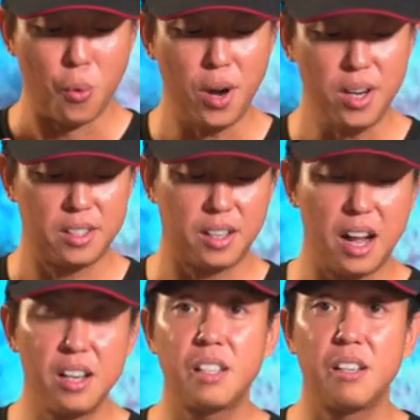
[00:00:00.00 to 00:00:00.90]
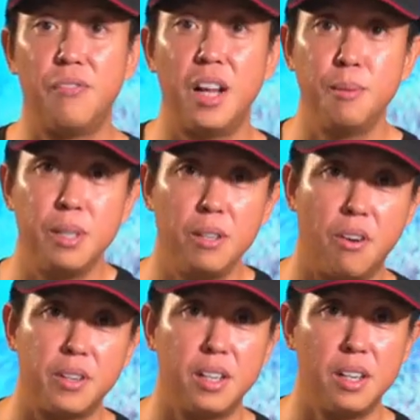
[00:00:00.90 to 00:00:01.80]
What's the colors
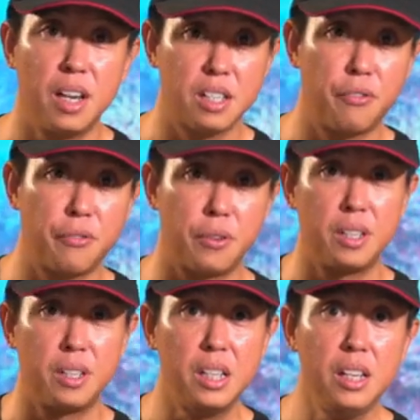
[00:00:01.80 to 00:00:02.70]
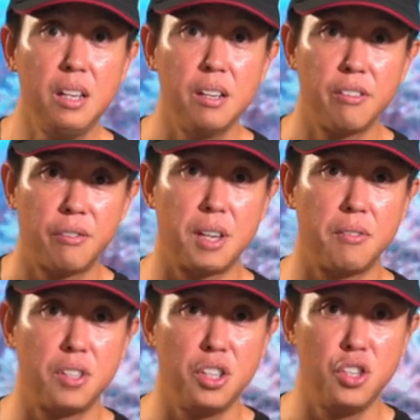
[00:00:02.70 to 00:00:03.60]
available on the laser for the
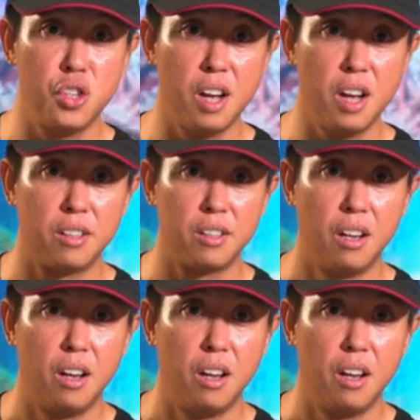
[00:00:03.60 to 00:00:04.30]
D570GL?